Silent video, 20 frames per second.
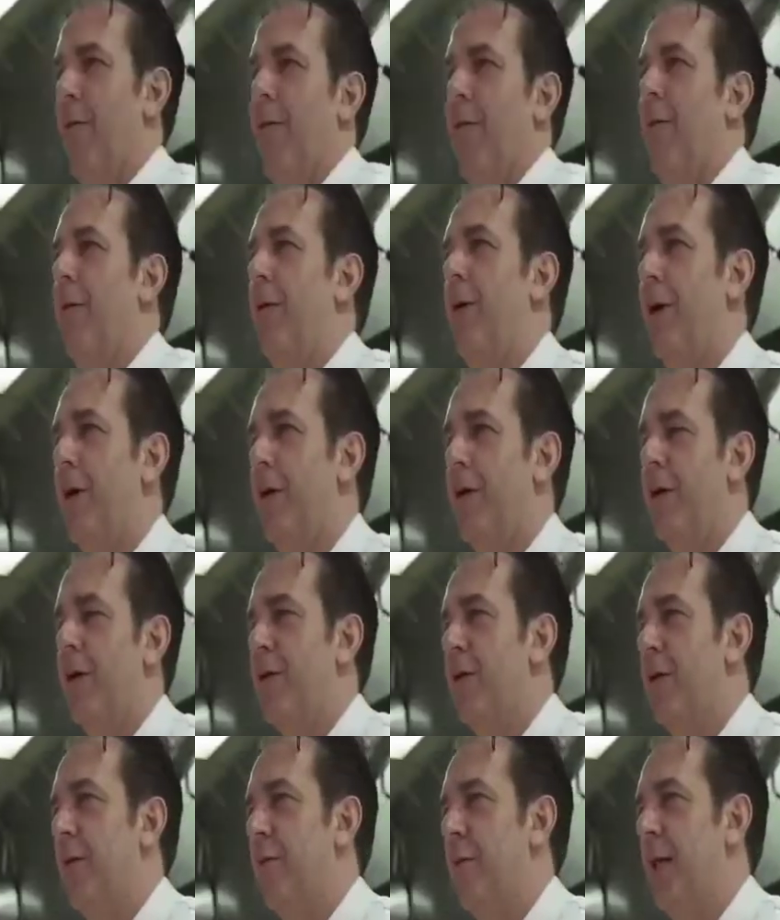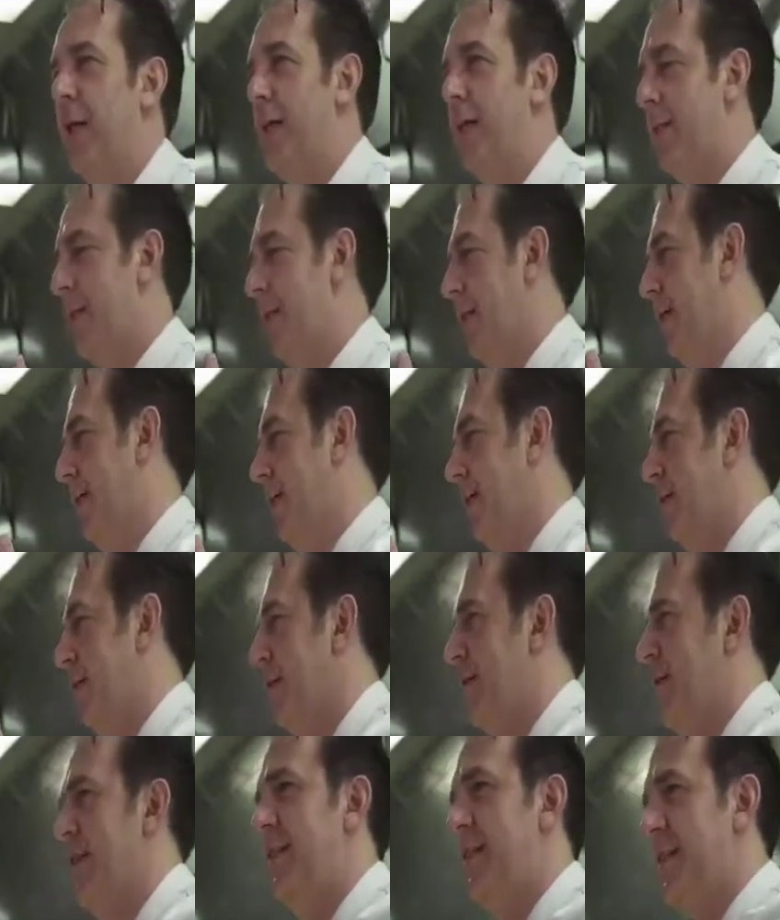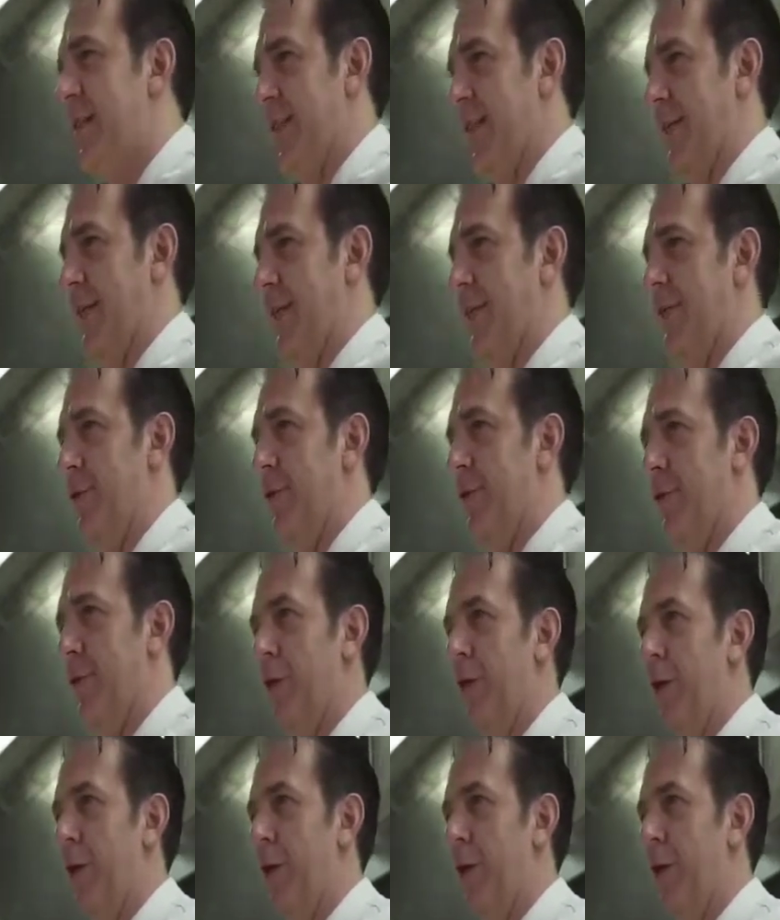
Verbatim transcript: oh, awesome, like the sisig, you know.